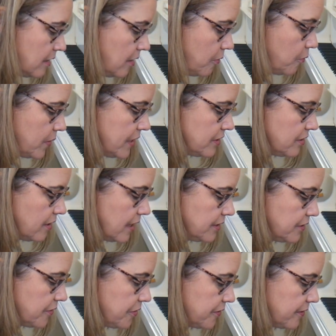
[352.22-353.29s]
when you're on
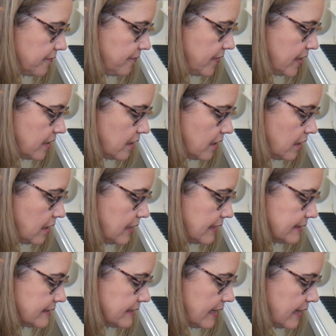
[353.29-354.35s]
your third finger,
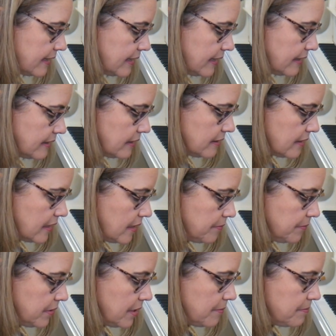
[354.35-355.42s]
tucking the
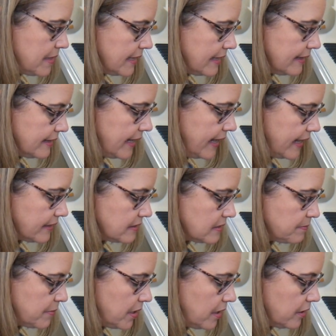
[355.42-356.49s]
thumb, making the hand
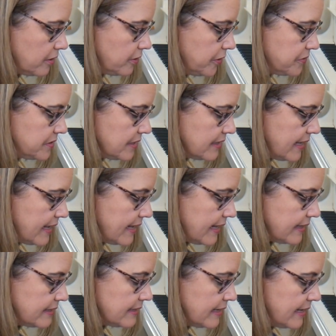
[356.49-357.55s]
small, closing the
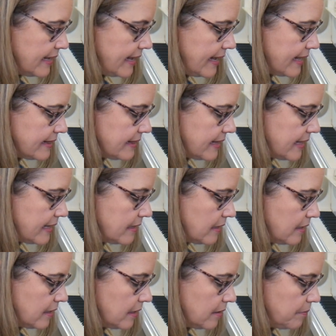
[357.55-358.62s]
hand, and
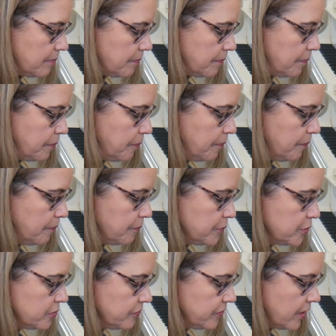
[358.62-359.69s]
then
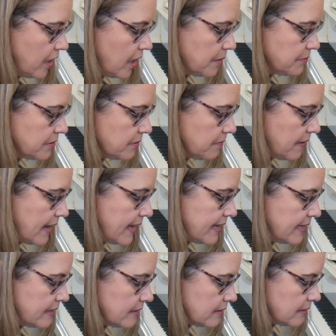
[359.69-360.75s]
move your arm to the
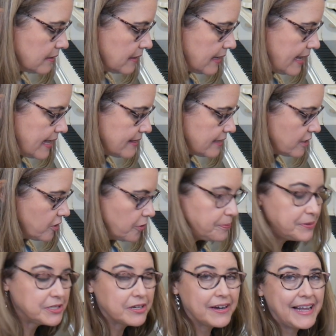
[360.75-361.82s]
right, and then
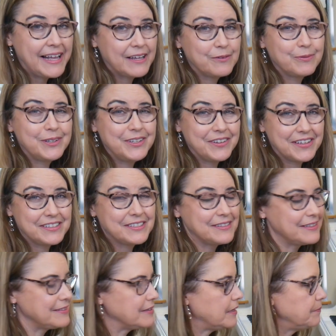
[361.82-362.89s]
open your hand when you get to
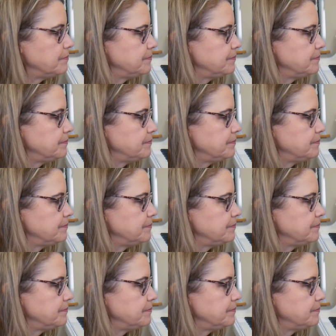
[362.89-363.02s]
the thumb.